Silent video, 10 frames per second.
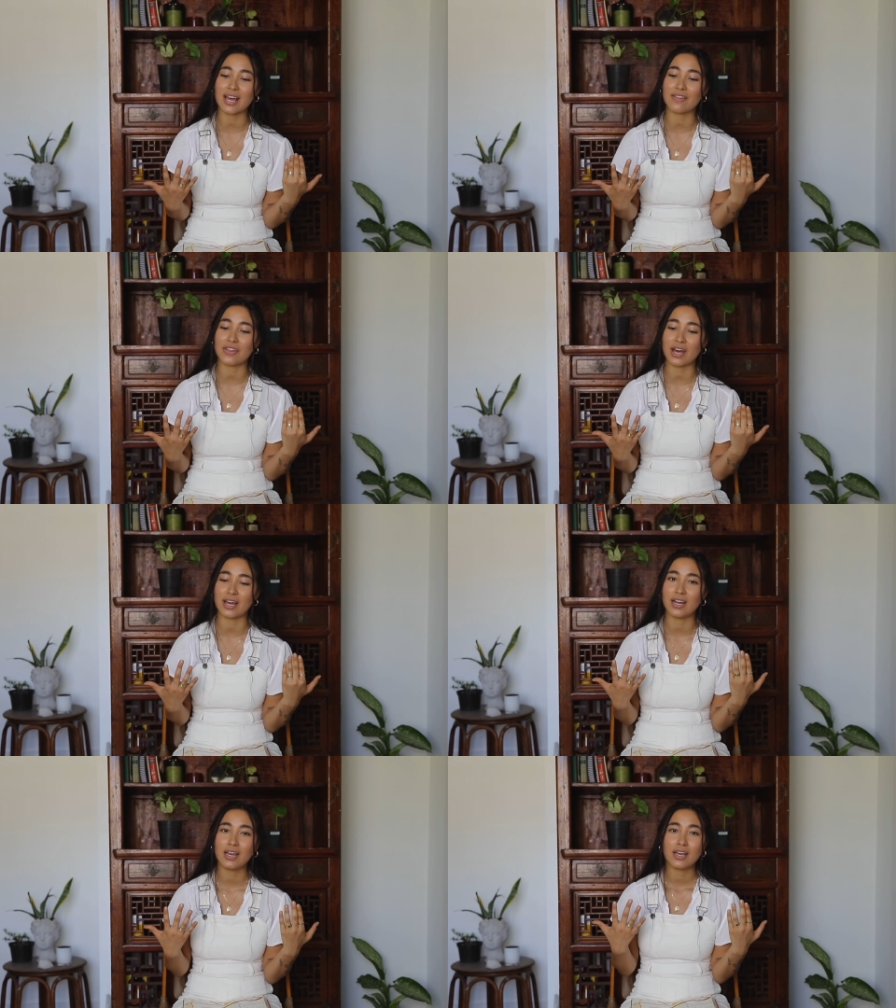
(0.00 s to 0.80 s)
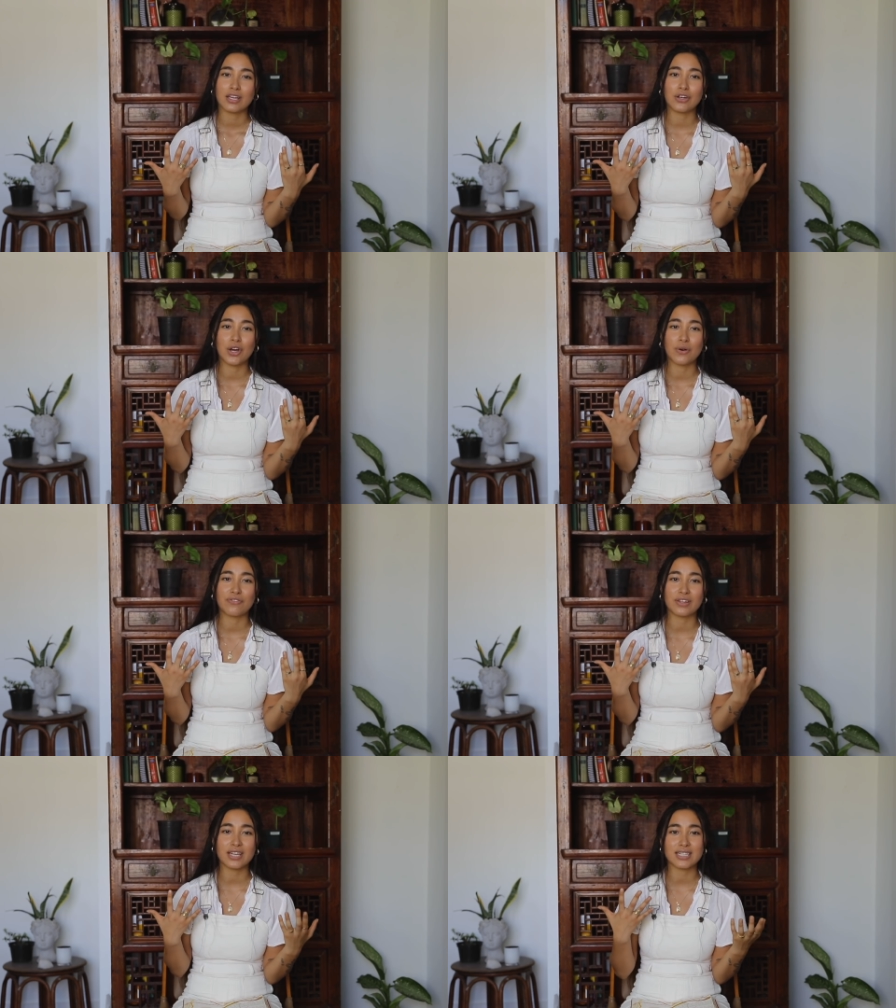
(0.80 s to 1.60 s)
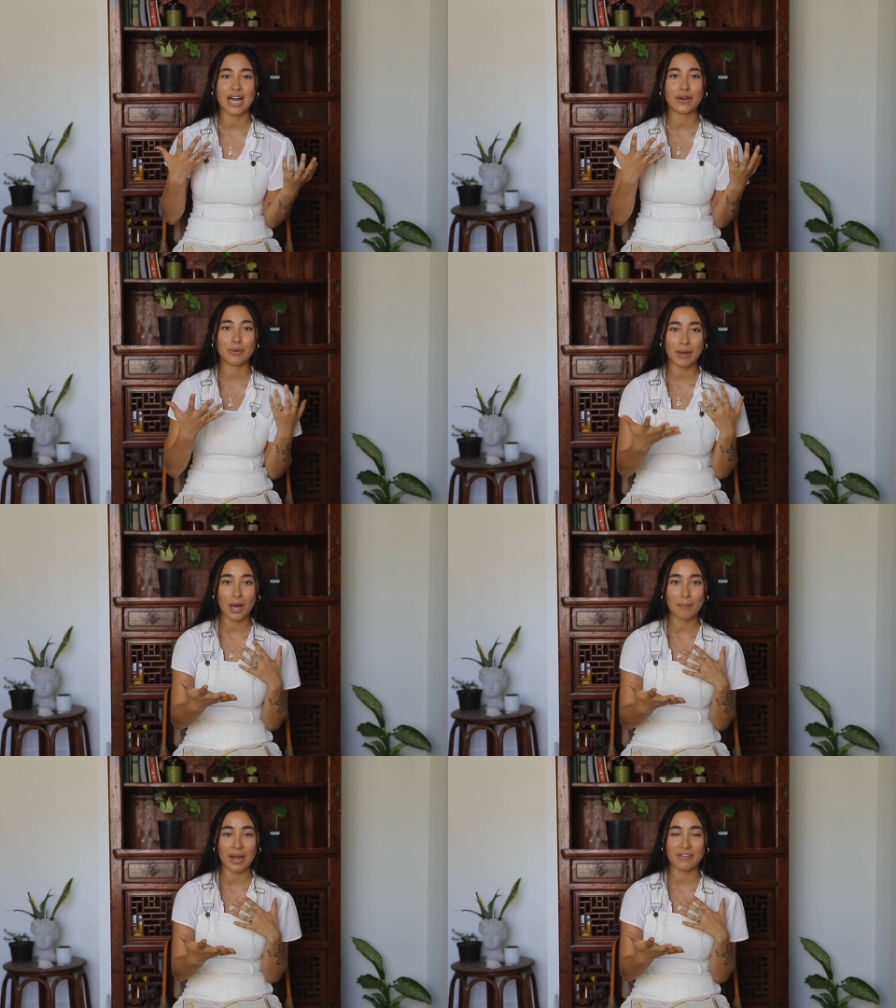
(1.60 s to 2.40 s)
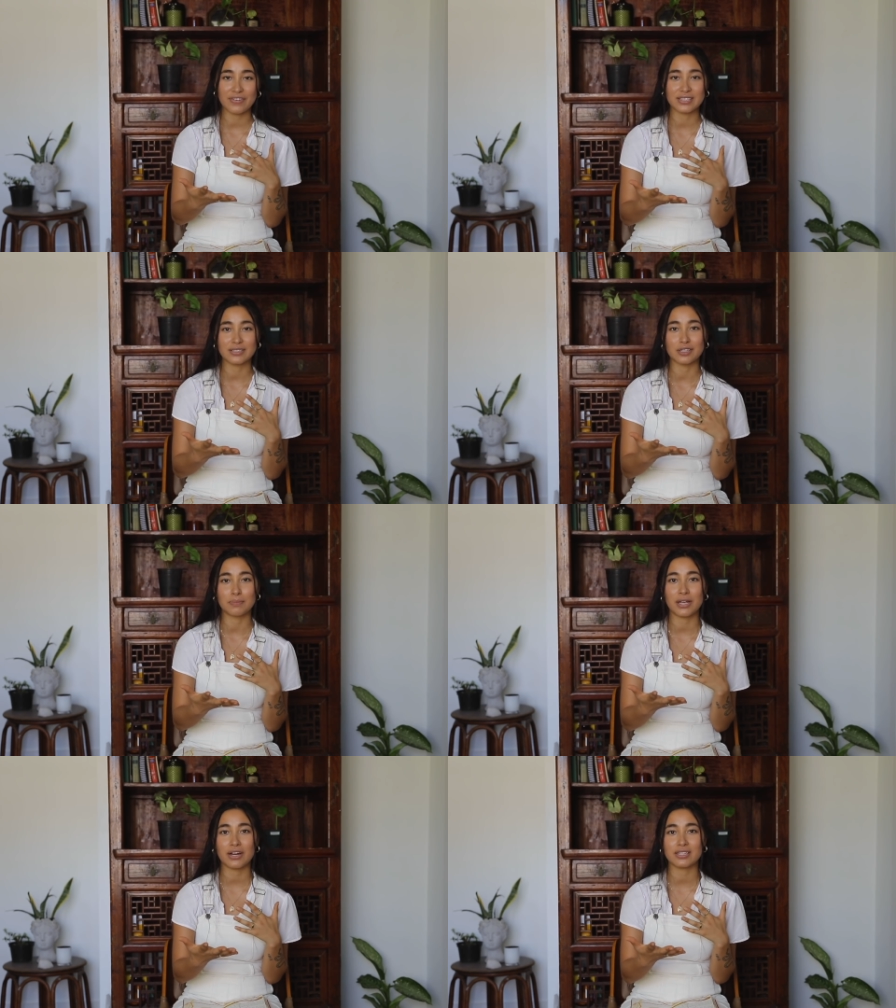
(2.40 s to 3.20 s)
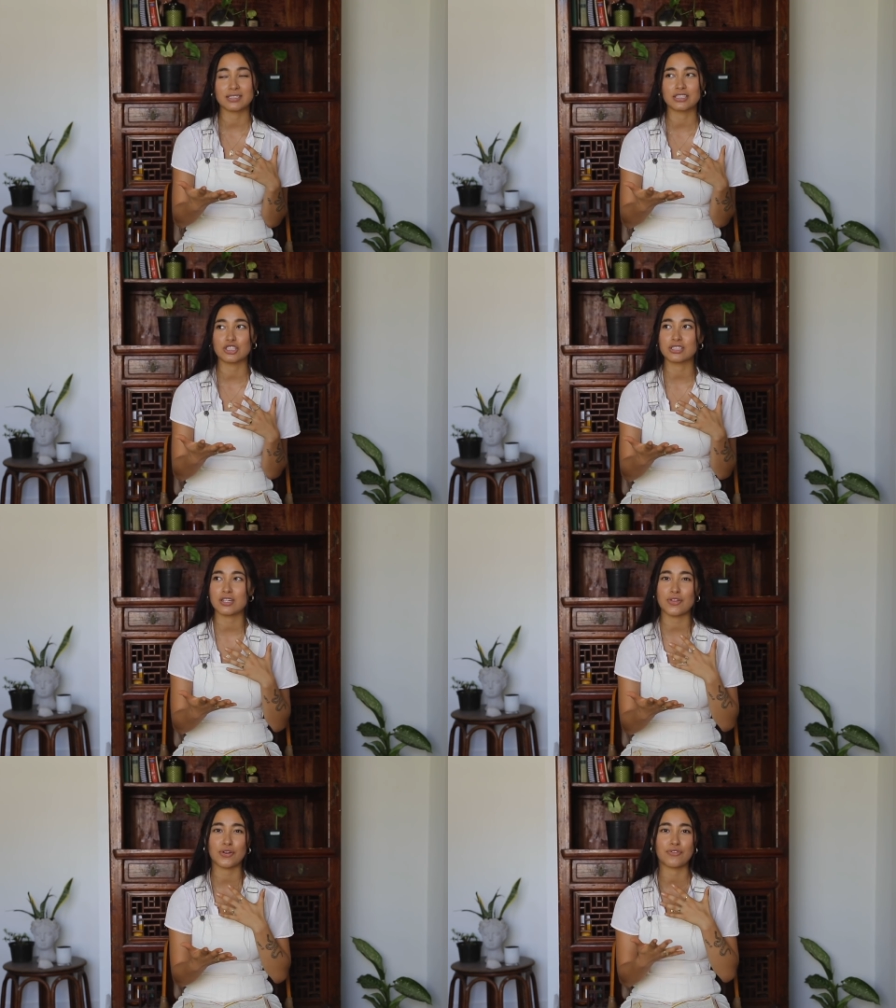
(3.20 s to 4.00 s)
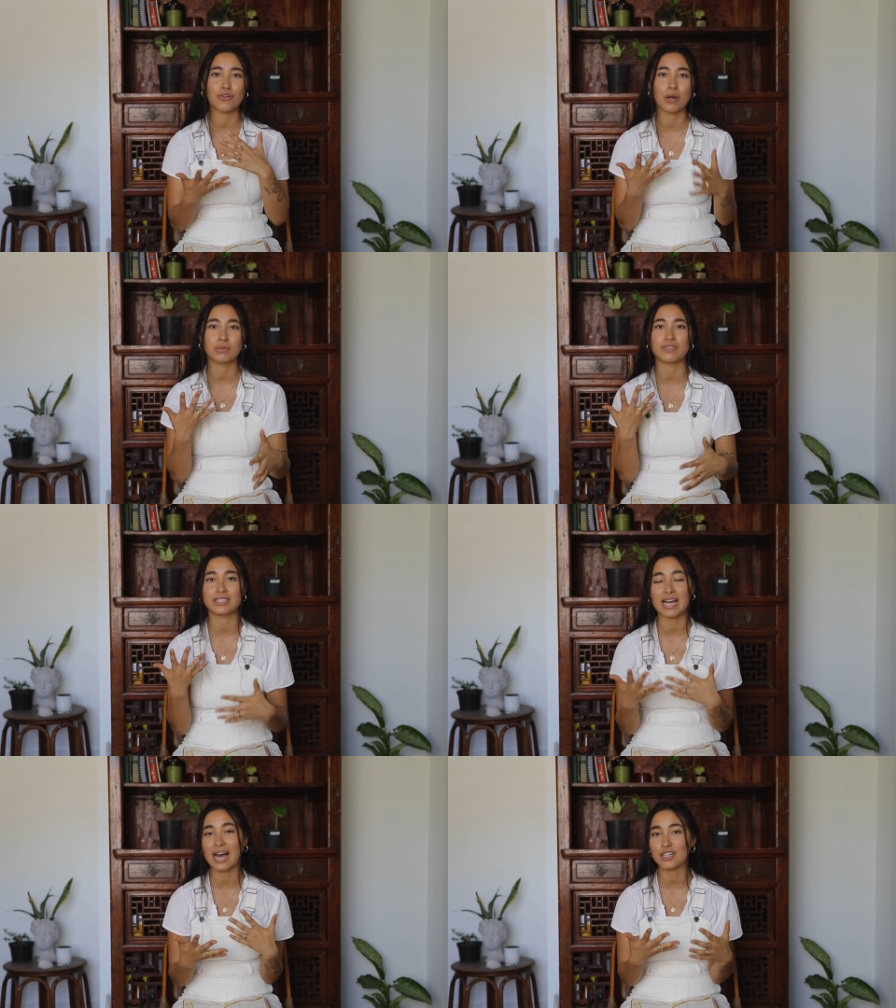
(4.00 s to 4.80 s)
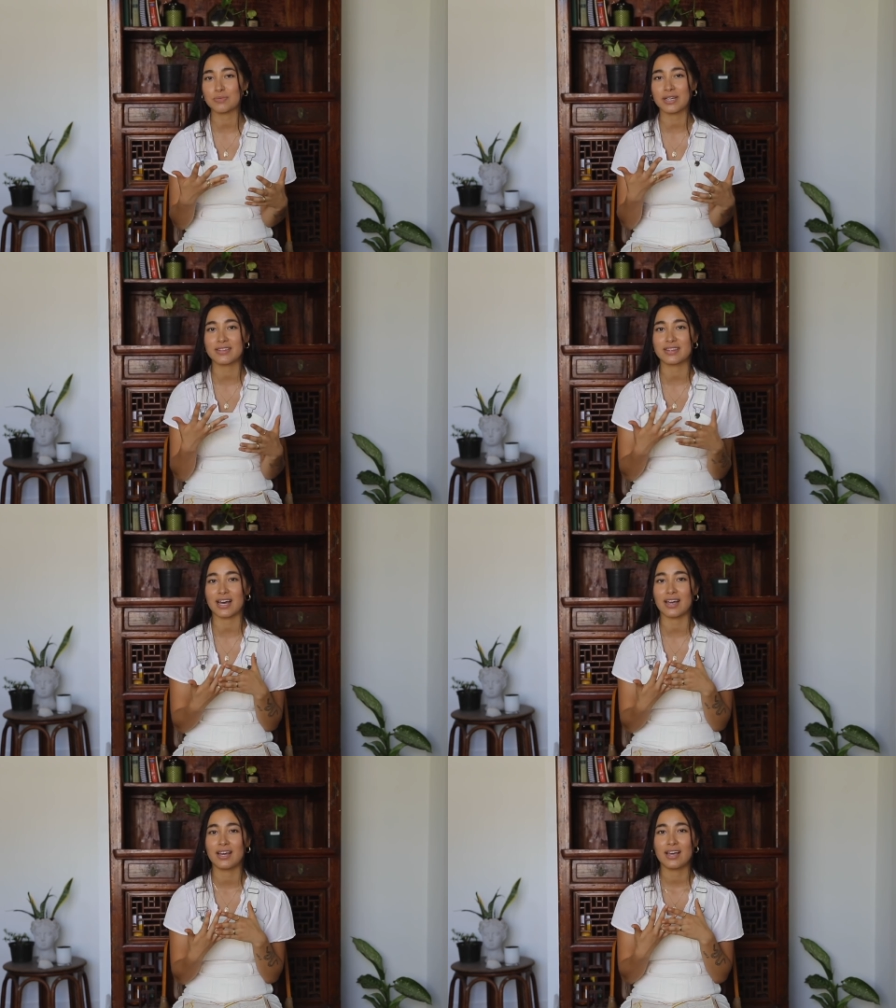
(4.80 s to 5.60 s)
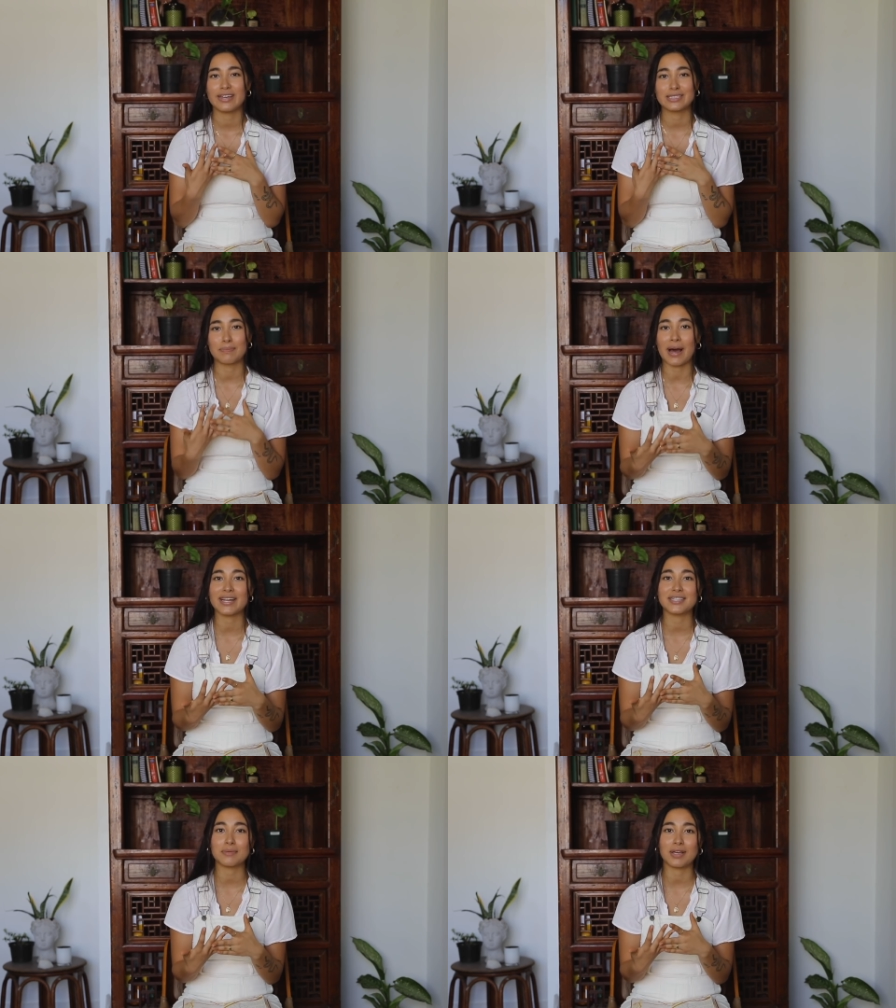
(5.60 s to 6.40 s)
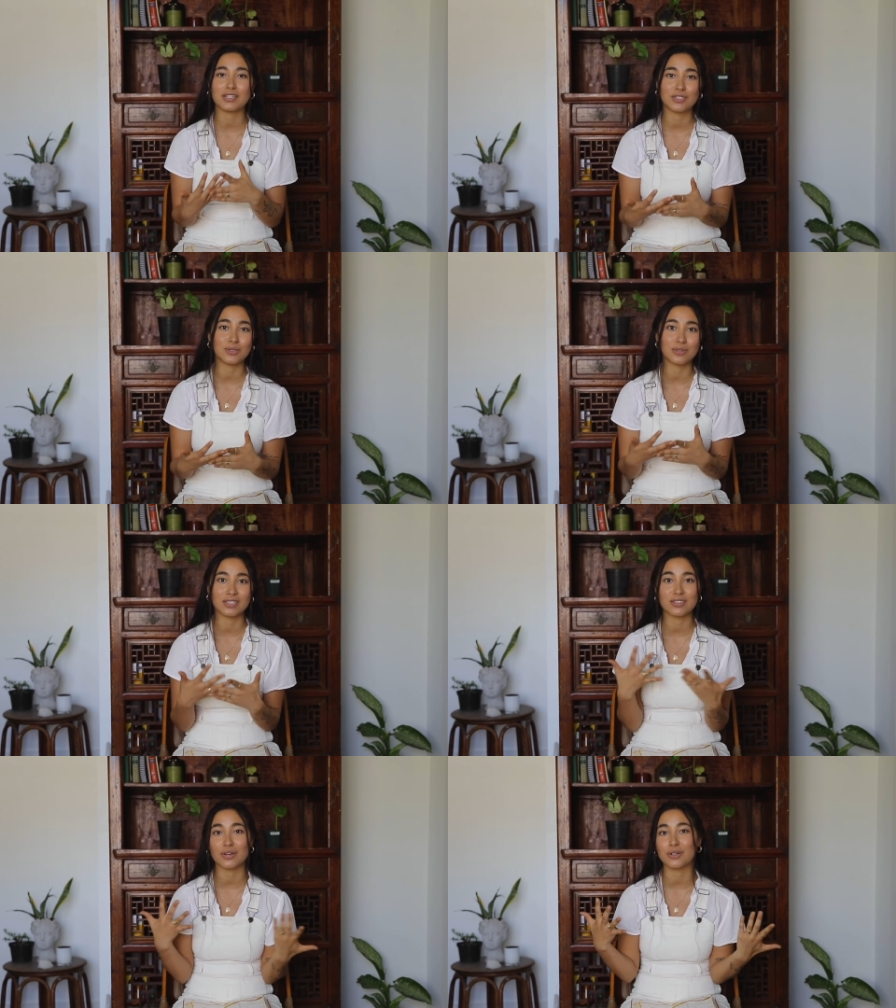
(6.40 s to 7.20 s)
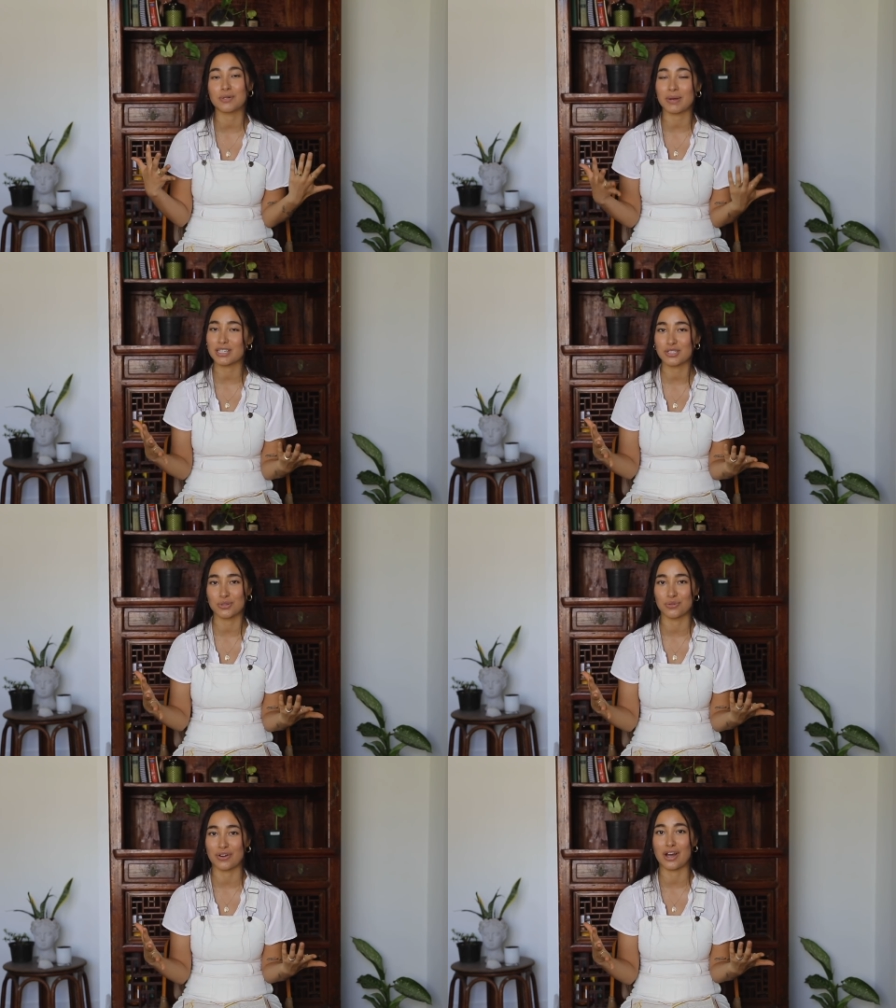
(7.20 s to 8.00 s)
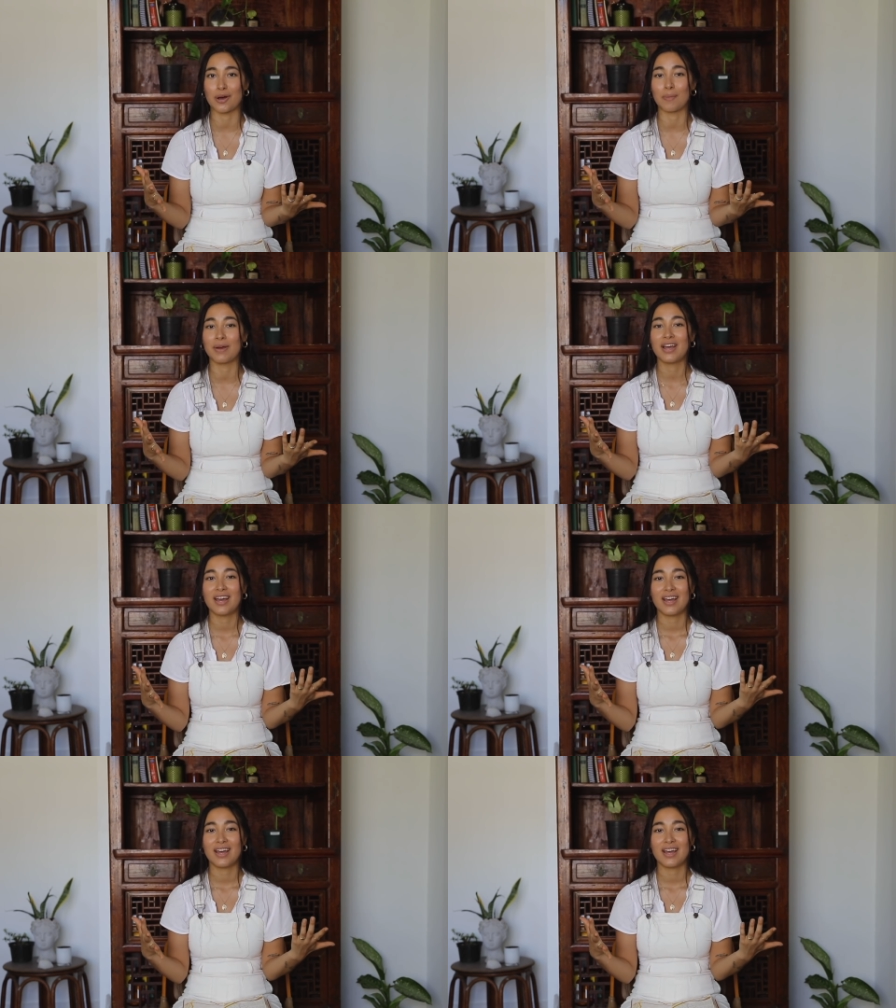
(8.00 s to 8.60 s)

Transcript: And that, you know, feeling down about my physical appearance is just another form of attachment that is binding me to this third dimensional realm